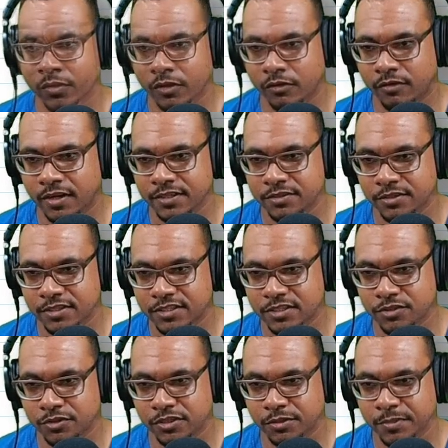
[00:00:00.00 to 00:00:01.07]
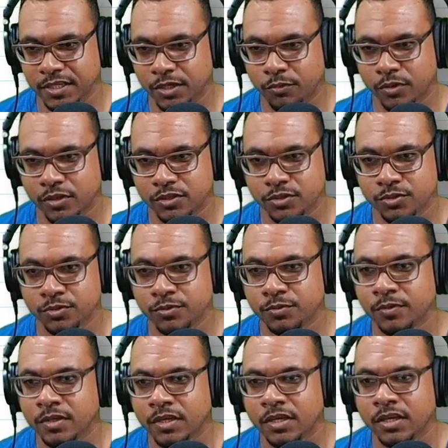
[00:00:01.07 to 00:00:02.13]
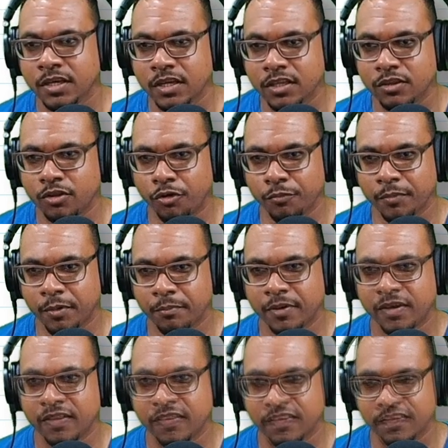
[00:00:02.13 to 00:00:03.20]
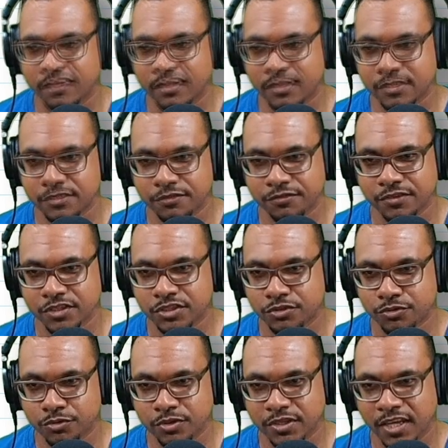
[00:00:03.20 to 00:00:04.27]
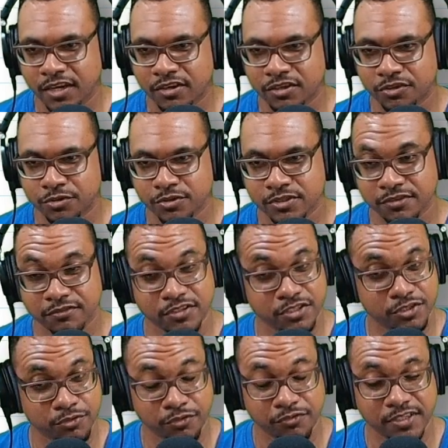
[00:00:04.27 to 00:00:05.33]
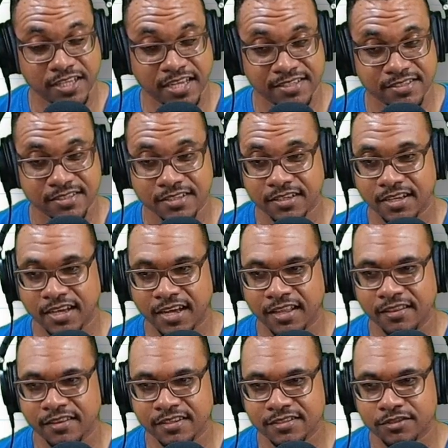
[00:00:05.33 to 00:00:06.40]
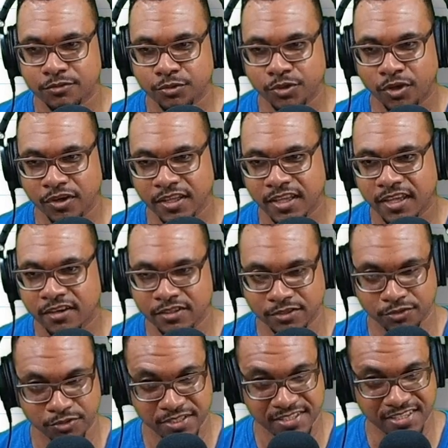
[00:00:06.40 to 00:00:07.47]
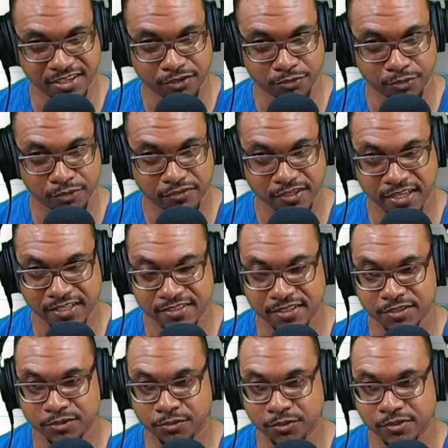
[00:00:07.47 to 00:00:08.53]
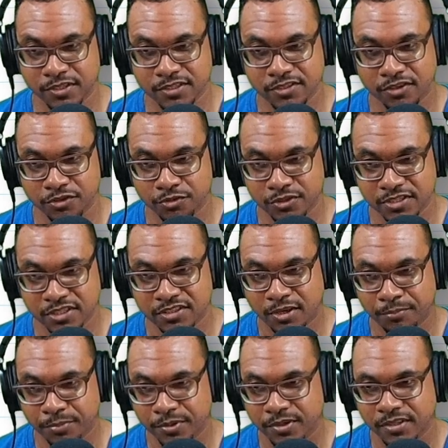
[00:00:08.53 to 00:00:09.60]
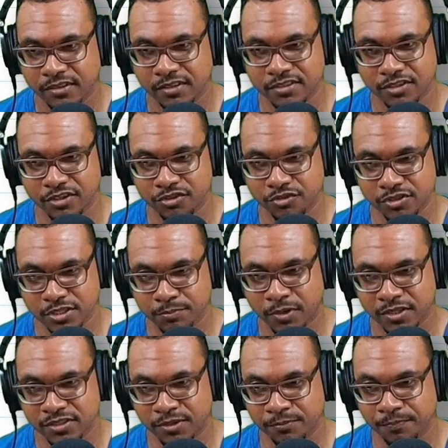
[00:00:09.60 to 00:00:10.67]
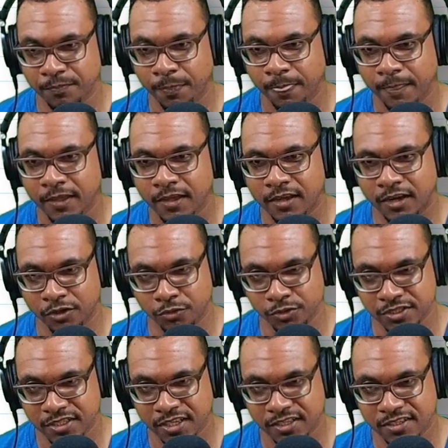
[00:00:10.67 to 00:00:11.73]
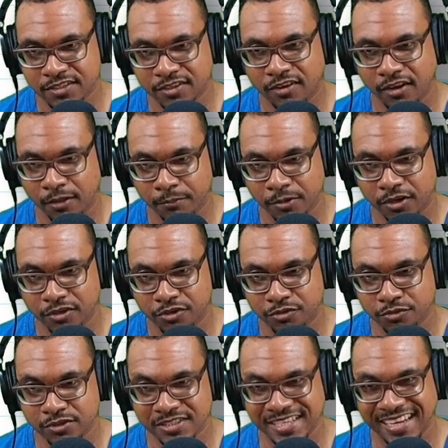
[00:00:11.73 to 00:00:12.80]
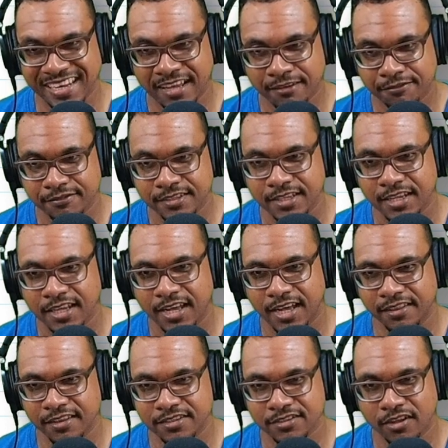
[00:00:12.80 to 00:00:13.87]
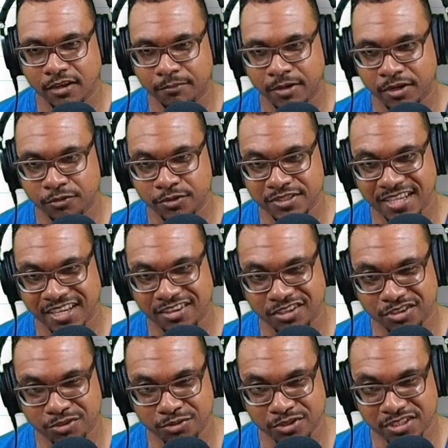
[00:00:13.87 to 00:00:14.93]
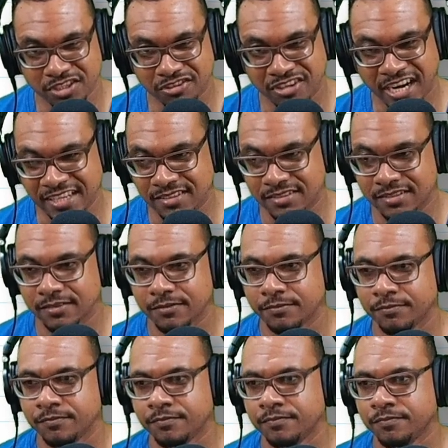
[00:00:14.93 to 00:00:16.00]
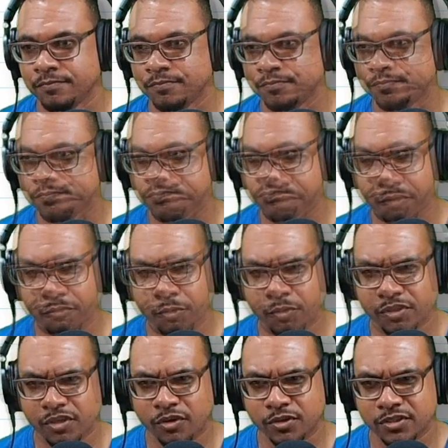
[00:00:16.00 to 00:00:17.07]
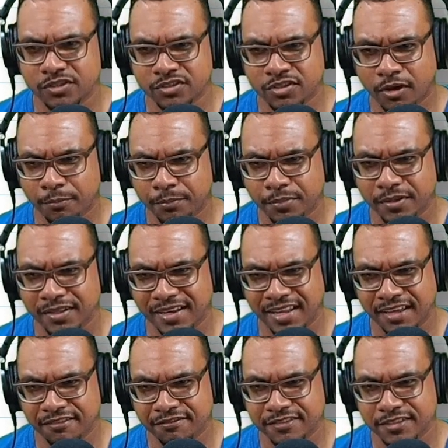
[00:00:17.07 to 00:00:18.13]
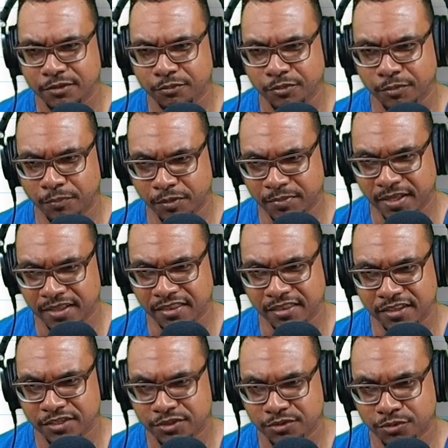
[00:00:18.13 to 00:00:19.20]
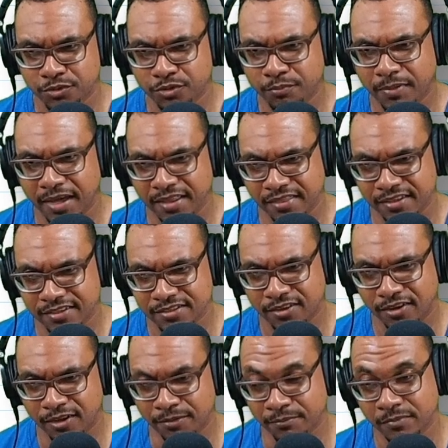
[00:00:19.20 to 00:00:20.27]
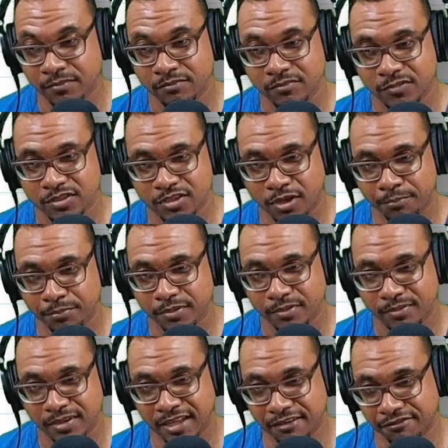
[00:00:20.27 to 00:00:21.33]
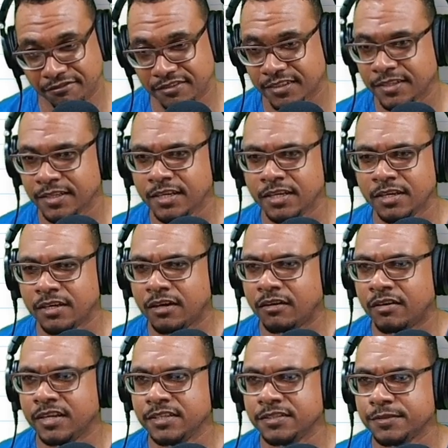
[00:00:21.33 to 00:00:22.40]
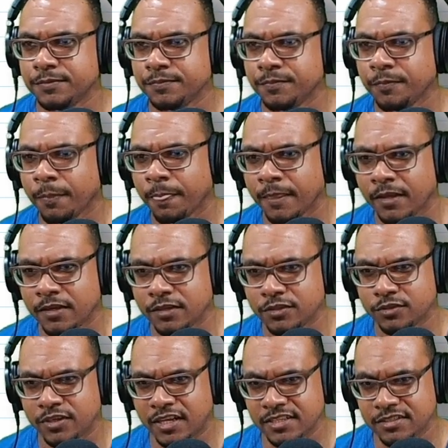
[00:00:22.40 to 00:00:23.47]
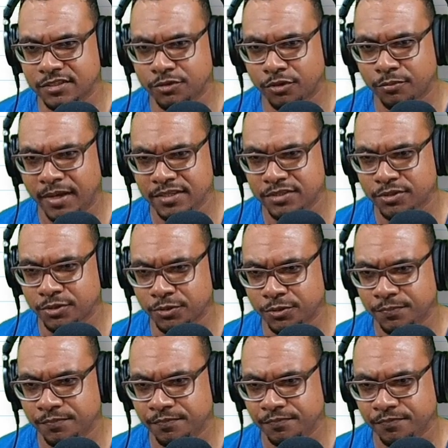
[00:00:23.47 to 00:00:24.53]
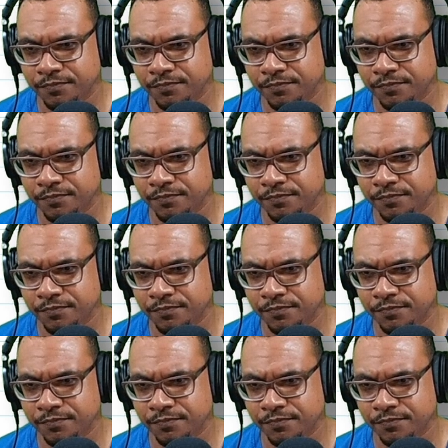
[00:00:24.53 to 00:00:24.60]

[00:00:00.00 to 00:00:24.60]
All right, so this is going to be equal to, now remember, this first row here controls the first row for the answer, and this row down here controls the second row for the answer. So this controls the top, this controls the bottom. Across here, this column controls the left, and this column across here controls the right. If we want our top left, we multiply this row by this column, top left. All right, so that's 0 by 0.